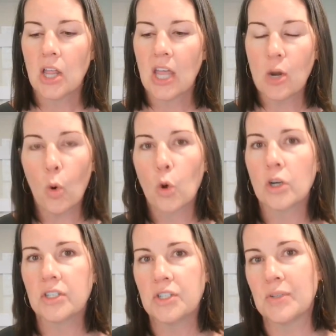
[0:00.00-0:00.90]
in
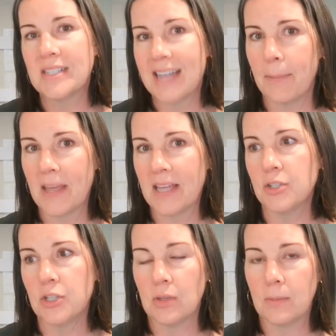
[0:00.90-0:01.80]
order to step
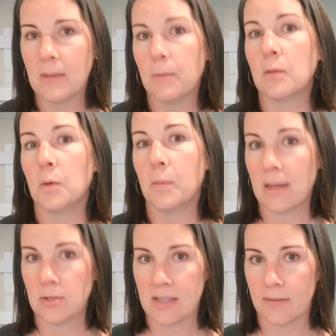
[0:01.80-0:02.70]
into the people that will
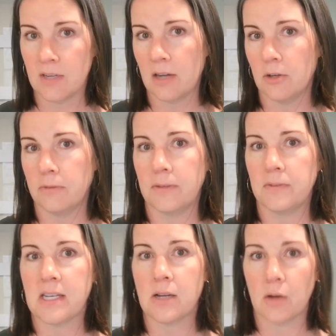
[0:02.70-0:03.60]
pay you
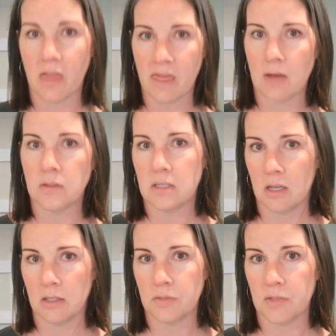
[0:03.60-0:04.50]
$750 or
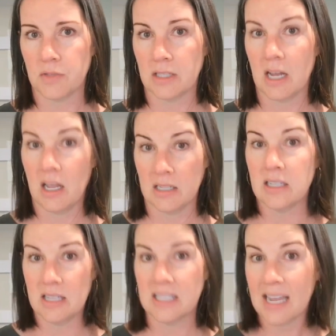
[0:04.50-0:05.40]
$1,000 for
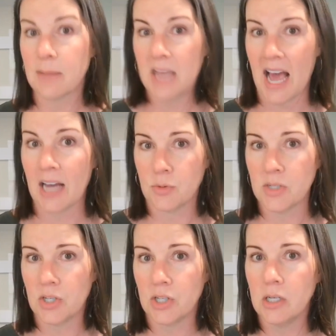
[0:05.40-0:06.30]
the same tax
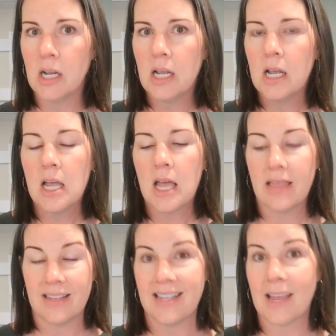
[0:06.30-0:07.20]
return
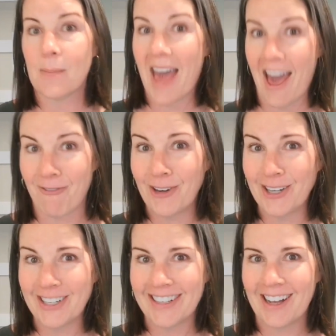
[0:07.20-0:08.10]
and the same
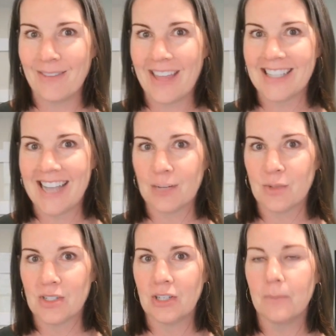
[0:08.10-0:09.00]
effort of that tax
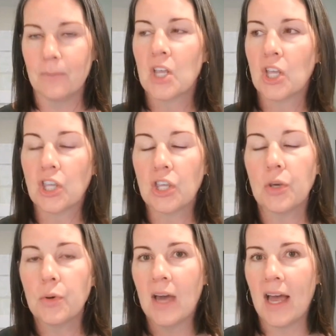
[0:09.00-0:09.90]
return,
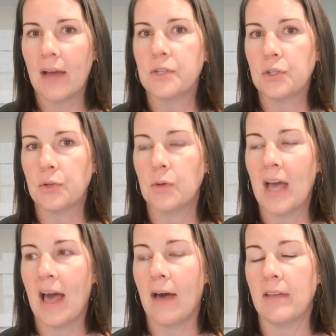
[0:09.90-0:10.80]
you have to
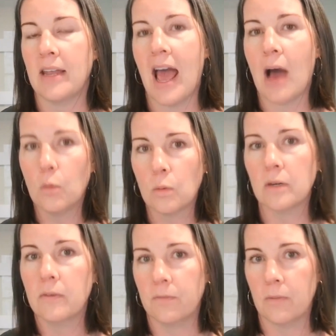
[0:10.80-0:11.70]
have an
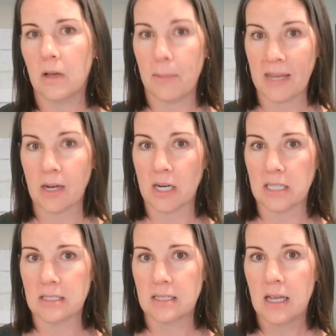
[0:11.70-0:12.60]
outward
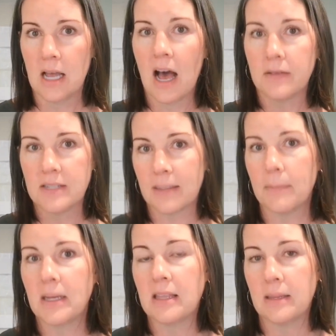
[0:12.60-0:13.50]
appearance of
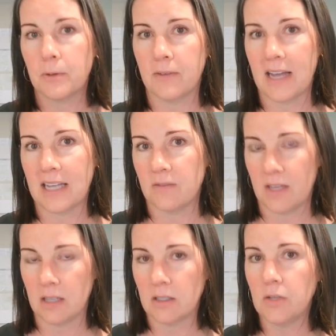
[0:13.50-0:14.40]
somebody that provides
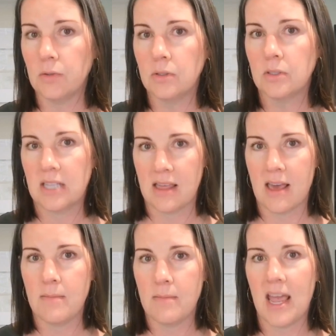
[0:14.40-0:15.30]
value to
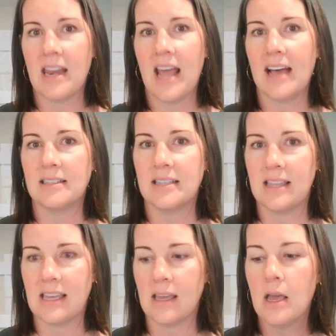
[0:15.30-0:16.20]
them and
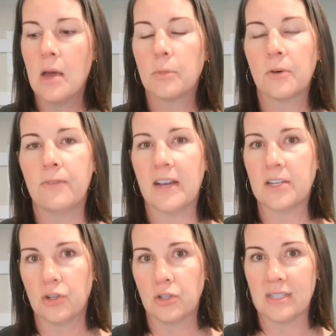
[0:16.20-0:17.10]
has the
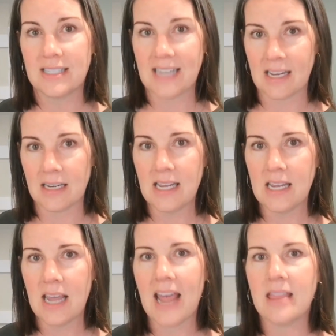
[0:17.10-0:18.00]
professional
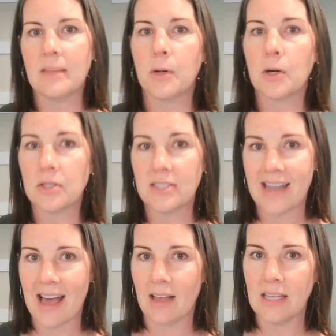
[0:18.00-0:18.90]
standing and the
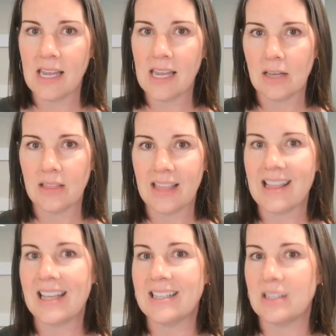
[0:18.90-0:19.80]
personality
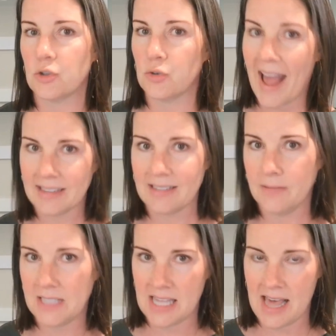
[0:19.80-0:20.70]
that is
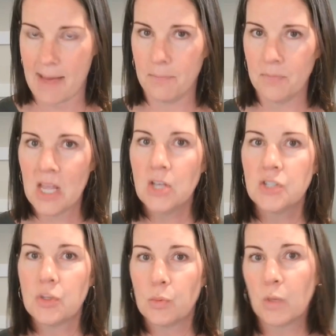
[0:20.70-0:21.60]
attractive to them.
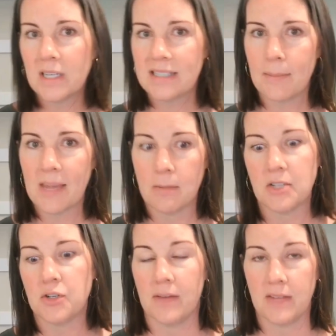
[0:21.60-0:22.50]
So what does that mean? It
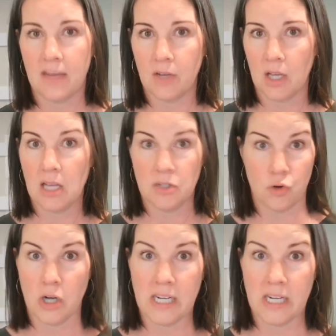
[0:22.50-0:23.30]
means you have to have a strong